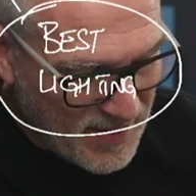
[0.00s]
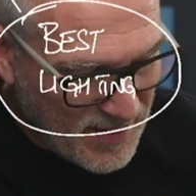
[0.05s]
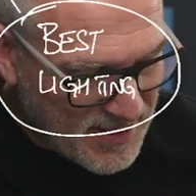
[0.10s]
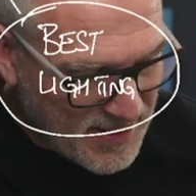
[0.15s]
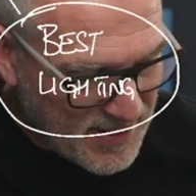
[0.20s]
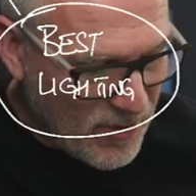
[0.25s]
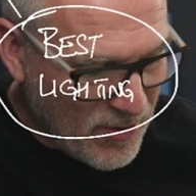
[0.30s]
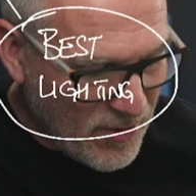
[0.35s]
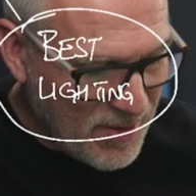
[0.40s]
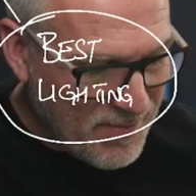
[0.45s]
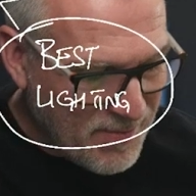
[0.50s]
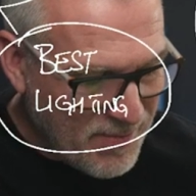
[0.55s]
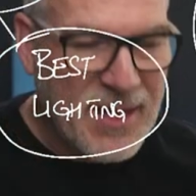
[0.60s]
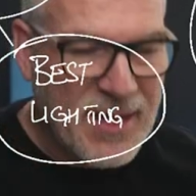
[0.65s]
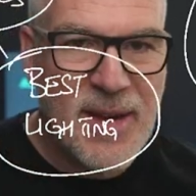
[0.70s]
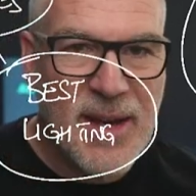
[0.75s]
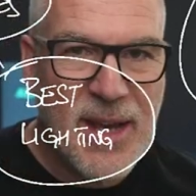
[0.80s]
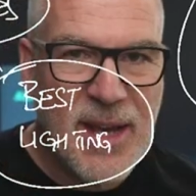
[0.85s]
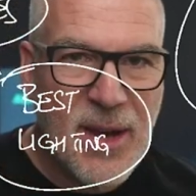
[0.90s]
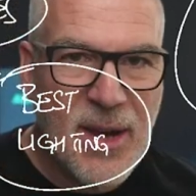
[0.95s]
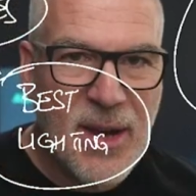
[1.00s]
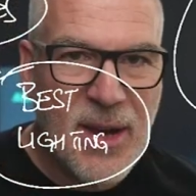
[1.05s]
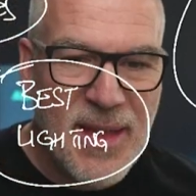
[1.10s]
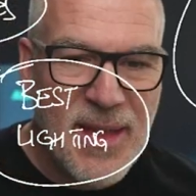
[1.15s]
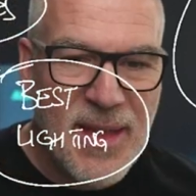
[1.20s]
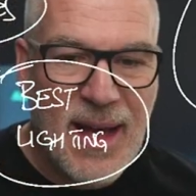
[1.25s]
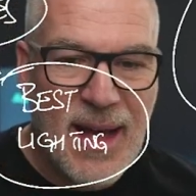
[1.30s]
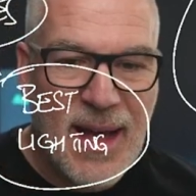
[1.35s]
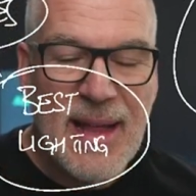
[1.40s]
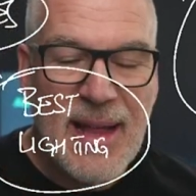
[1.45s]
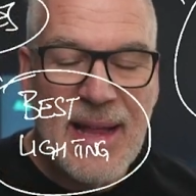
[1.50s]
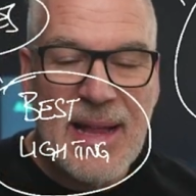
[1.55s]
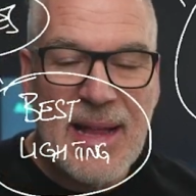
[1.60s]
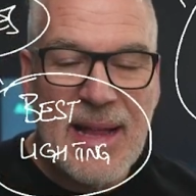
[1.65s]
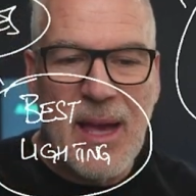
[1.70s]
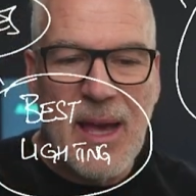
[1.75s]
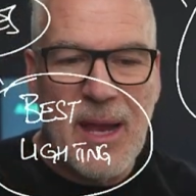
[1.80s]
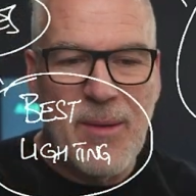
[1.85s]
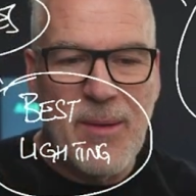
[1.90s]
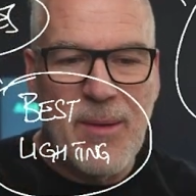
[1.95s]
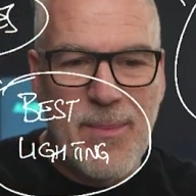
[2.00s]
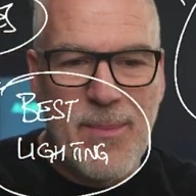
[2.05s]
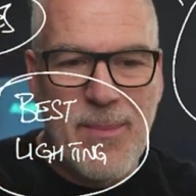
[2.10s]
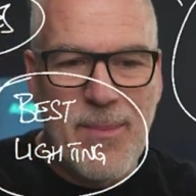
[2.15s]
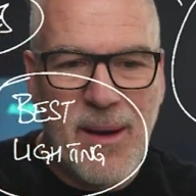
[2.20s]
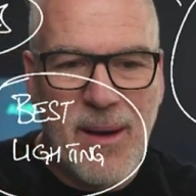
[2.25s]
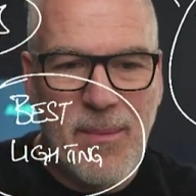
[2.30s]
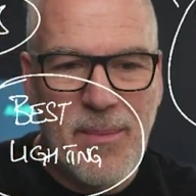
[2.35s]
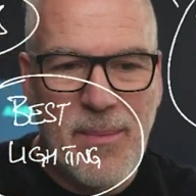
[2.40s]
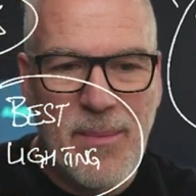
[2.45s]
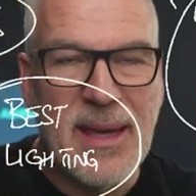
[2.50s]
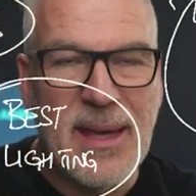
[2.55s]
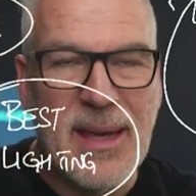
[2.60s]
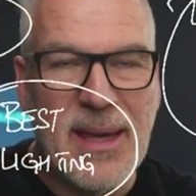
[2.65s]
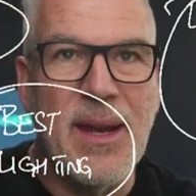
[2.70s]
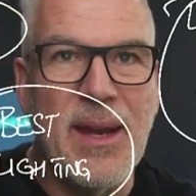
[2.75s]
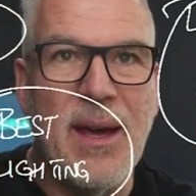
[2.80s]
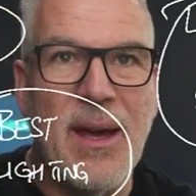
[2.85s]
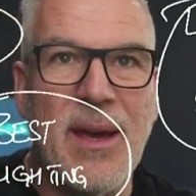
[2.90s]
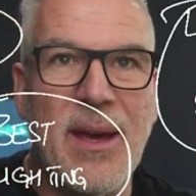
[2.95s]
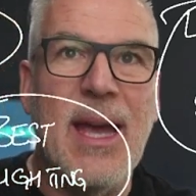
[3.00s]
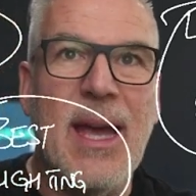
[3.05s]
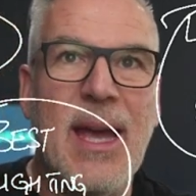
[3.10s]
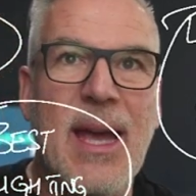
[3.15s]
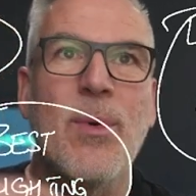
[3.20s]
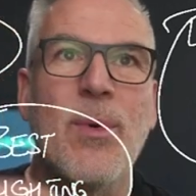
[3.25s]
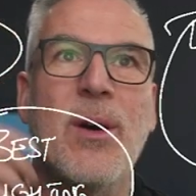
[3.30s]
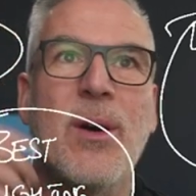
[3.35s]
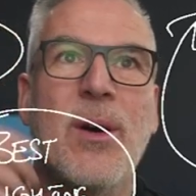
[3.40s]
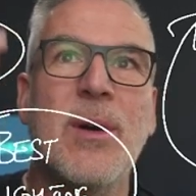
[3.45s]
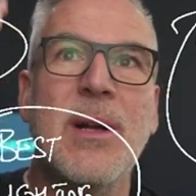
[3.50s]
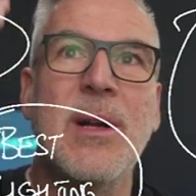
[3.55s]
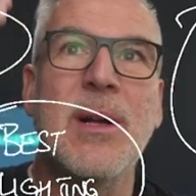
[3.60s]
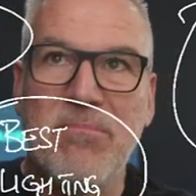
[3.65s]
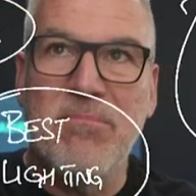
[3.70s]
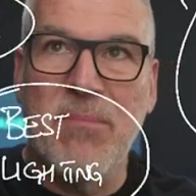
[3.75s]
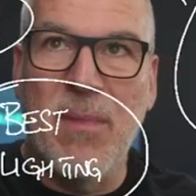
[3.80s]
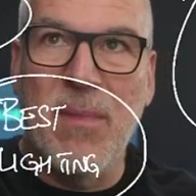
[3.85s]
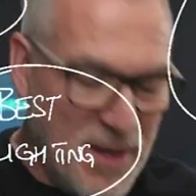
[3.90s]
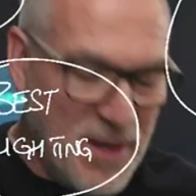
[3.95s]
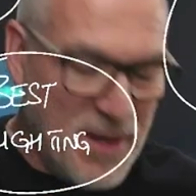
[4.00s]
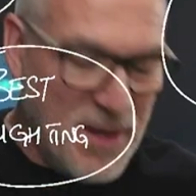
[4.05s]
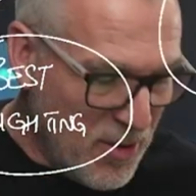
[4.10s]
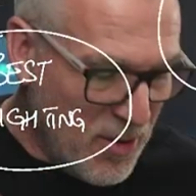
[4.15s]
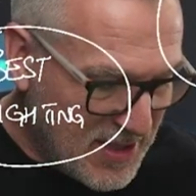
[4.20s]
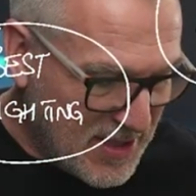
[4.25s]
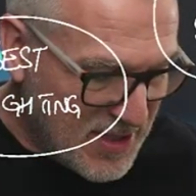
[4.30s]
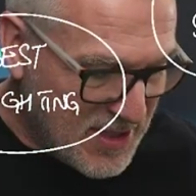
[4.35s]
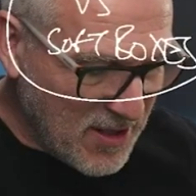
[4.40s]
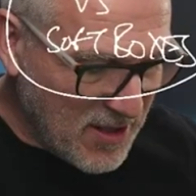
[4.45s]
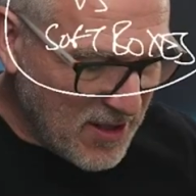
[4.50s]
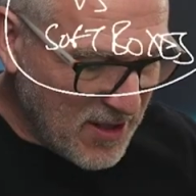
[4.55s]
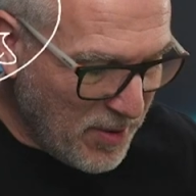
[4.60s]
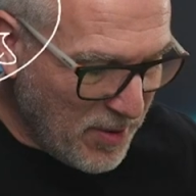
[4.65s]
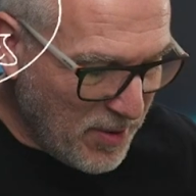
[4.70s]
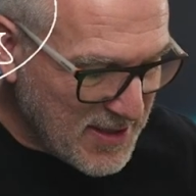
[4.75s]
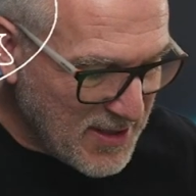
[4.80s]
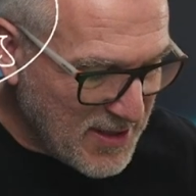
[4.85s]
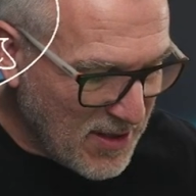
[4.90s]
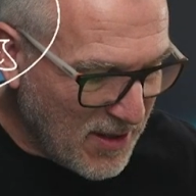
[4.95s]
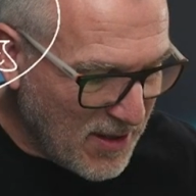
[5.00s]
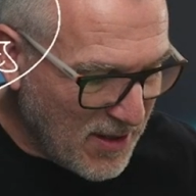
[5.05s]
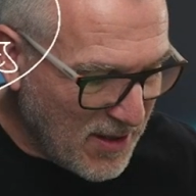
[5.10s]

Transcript: So we'd make a video on that. And maybe I'm thinking, okay, well, I know which softbox I